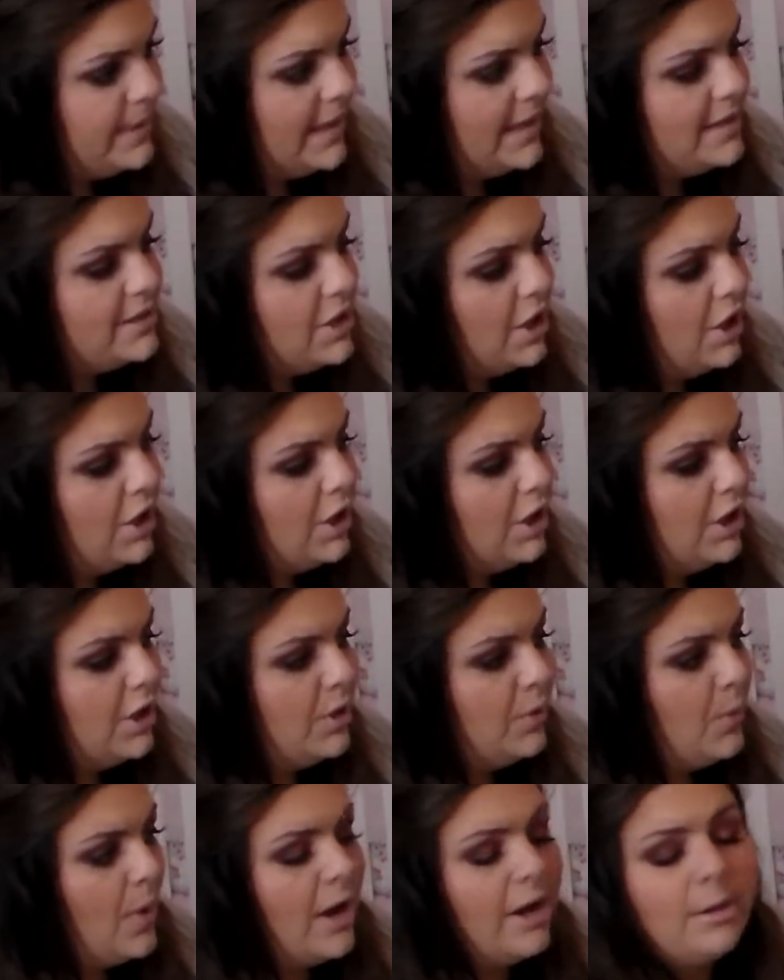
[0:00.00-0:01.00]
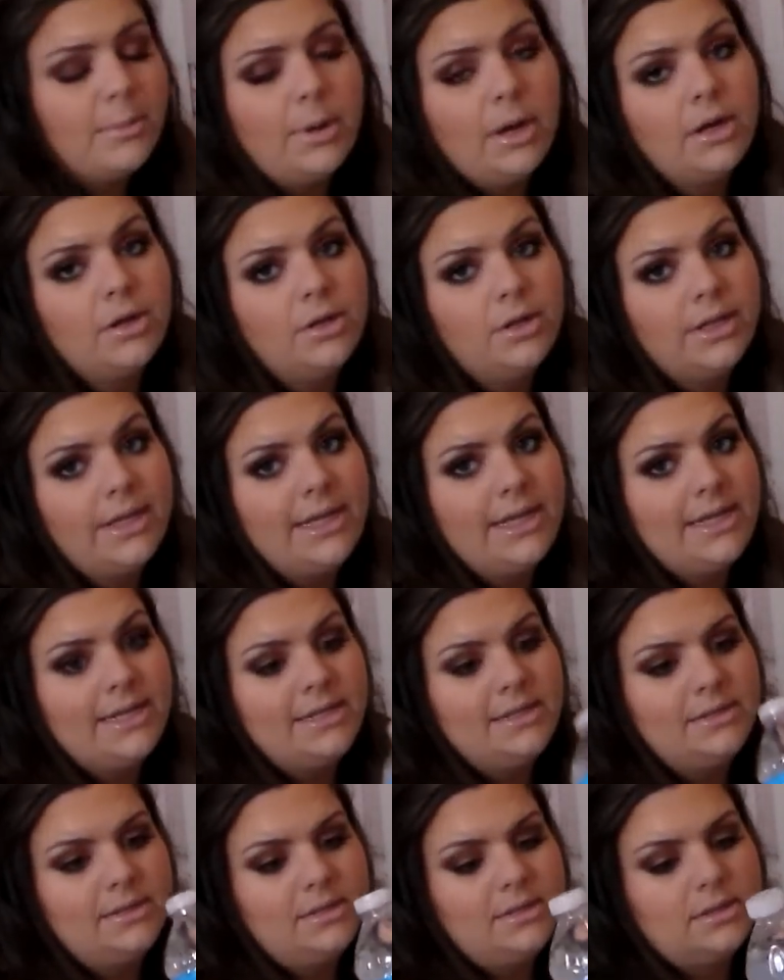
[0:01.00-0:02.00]
because her water bottle
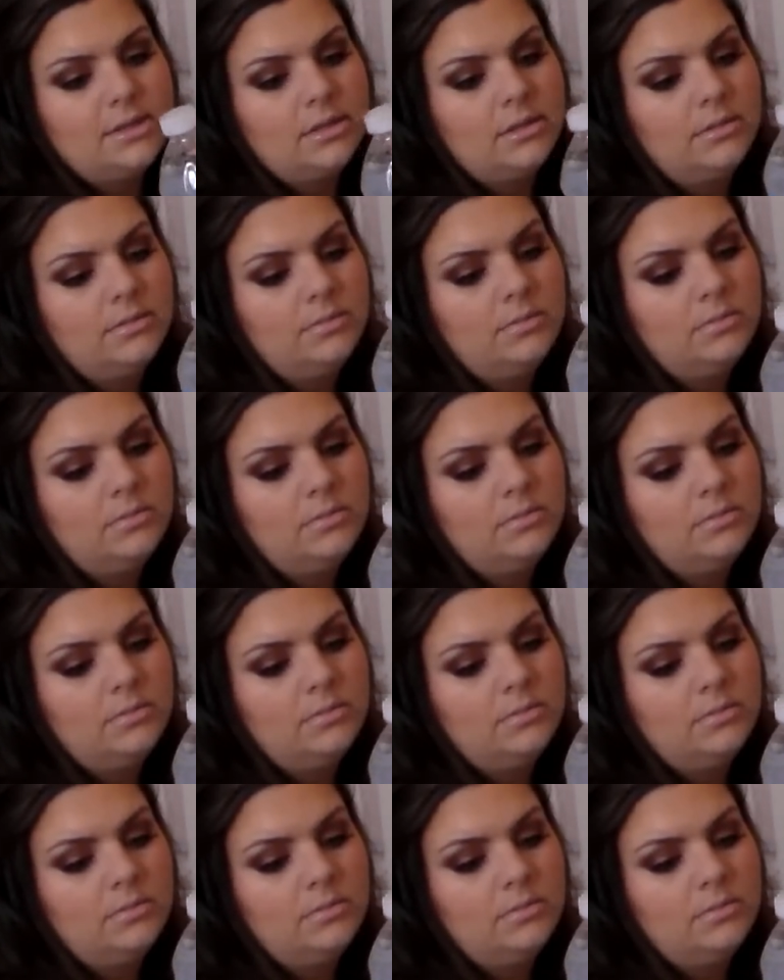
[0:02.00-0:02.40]
is